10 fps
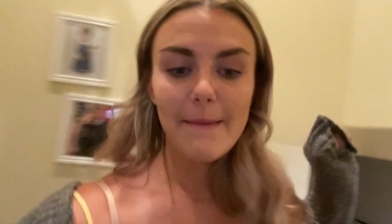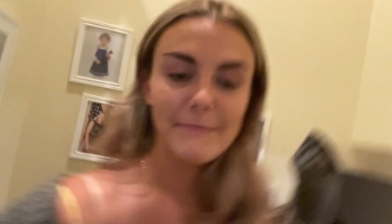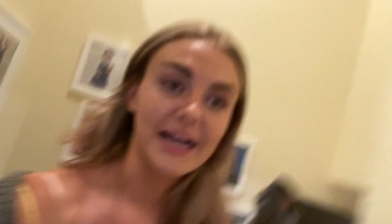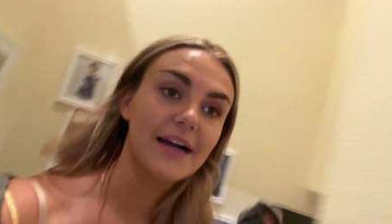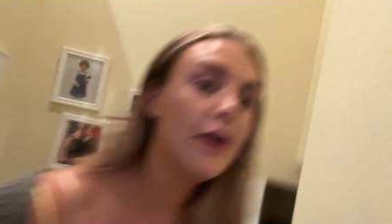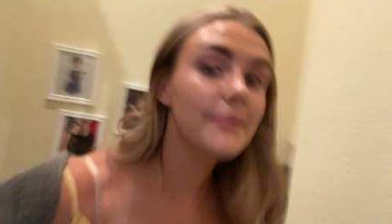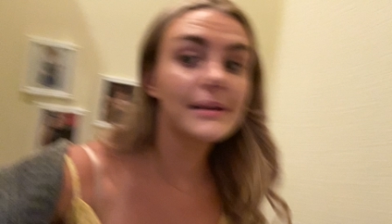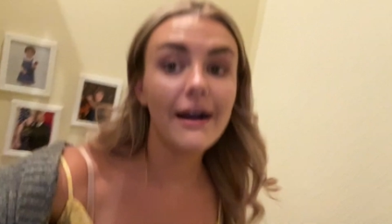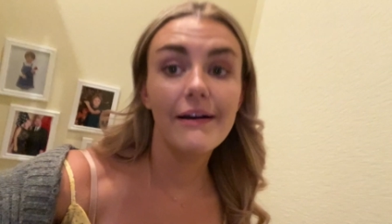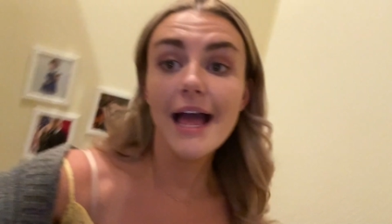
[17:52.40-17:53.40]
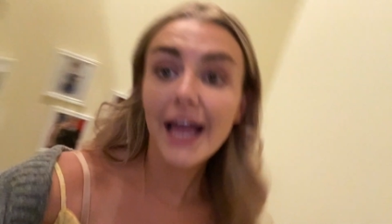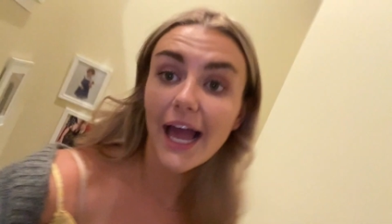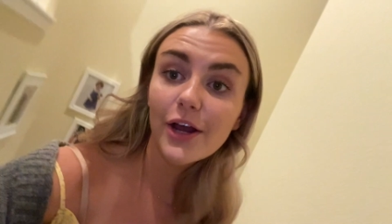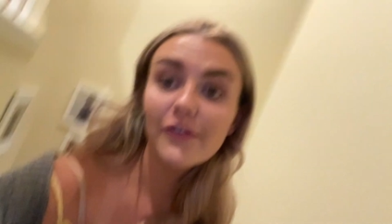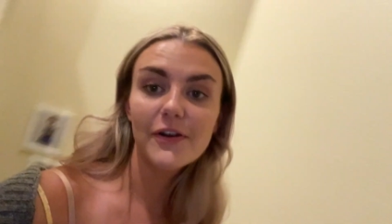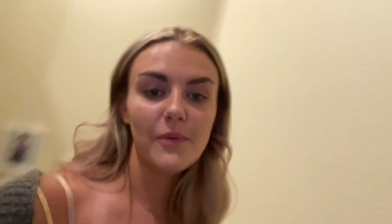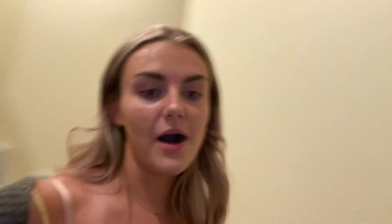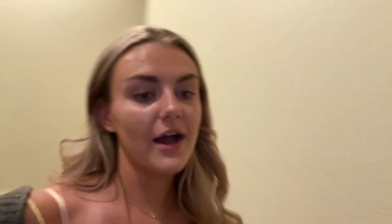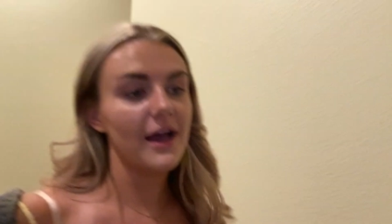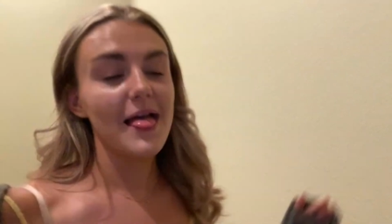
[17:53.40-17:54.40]
back home now gonna go for a
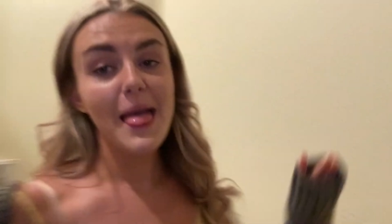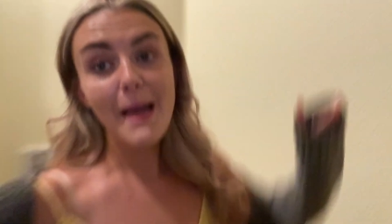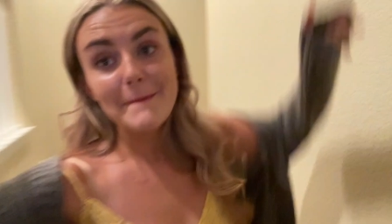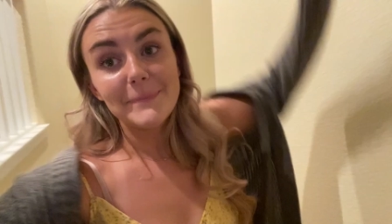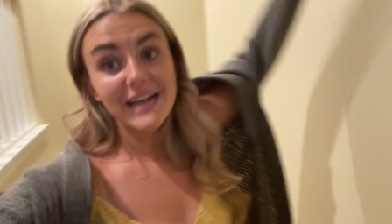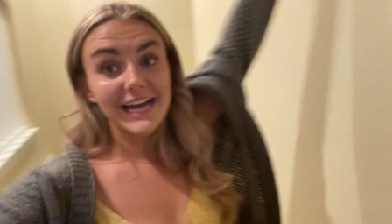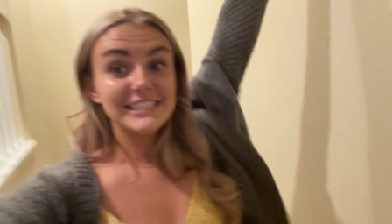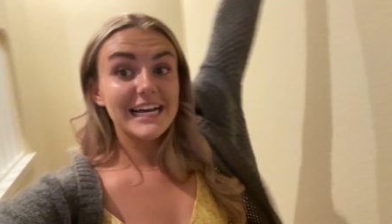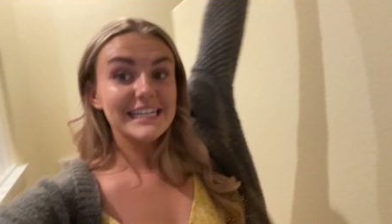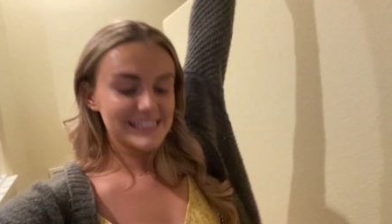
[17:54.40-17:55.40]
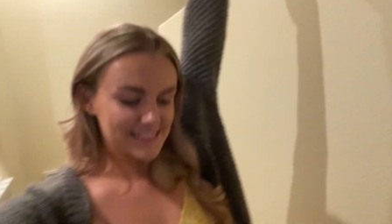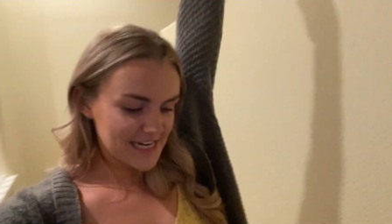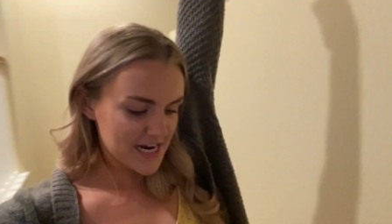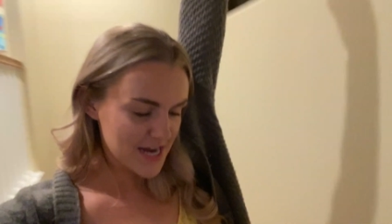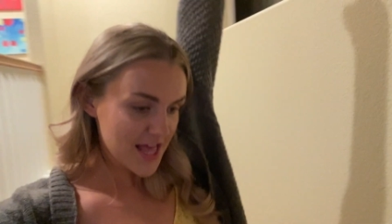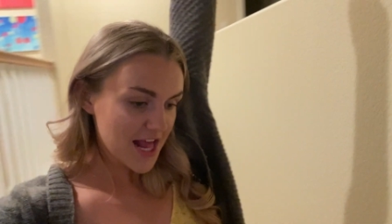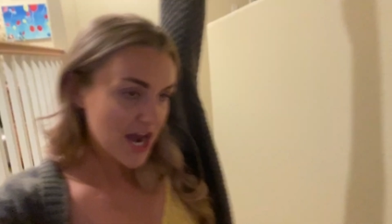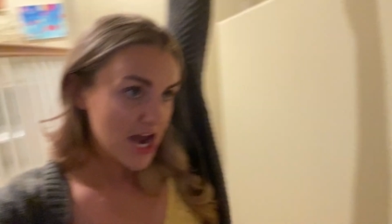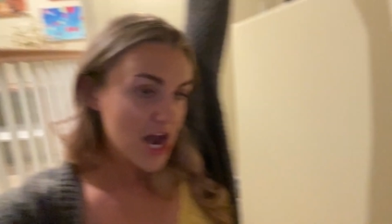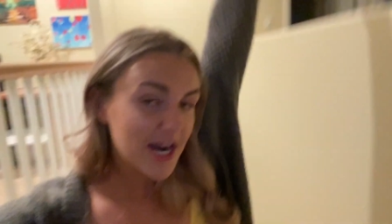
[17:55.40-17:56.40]
walk but i just
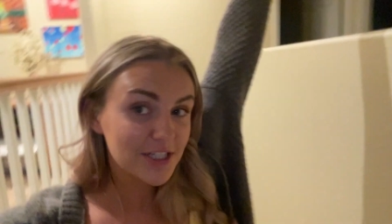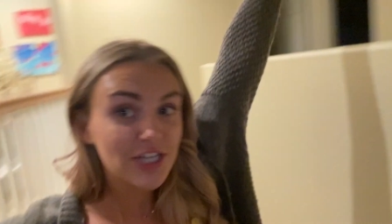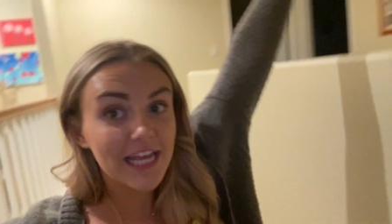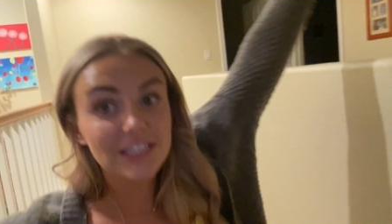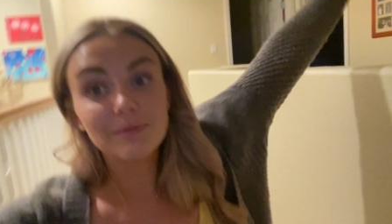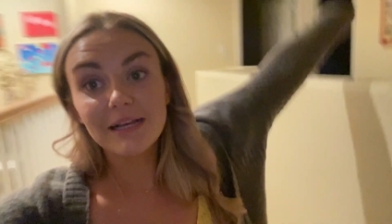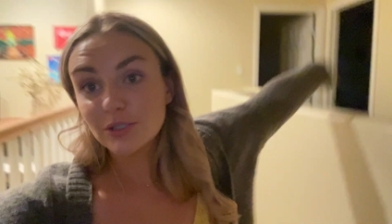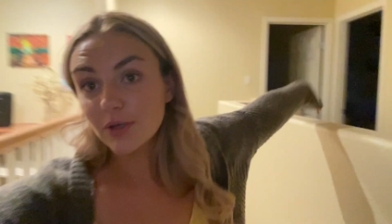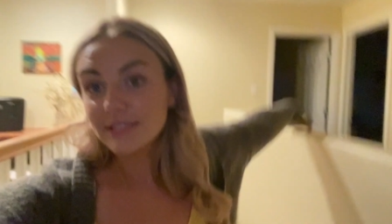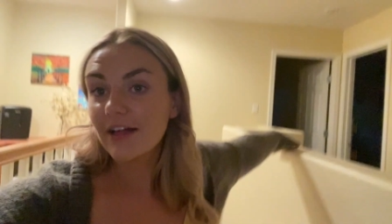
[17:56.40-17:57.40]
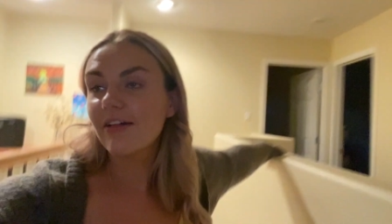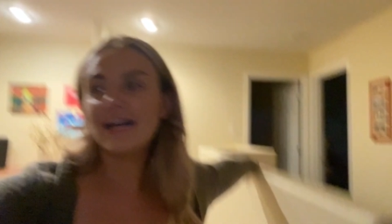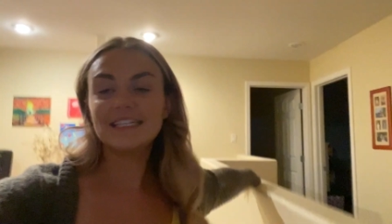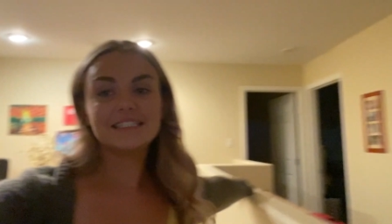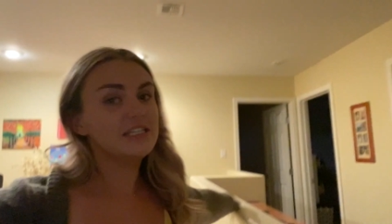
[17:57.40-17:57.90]
changed my soul cycle class to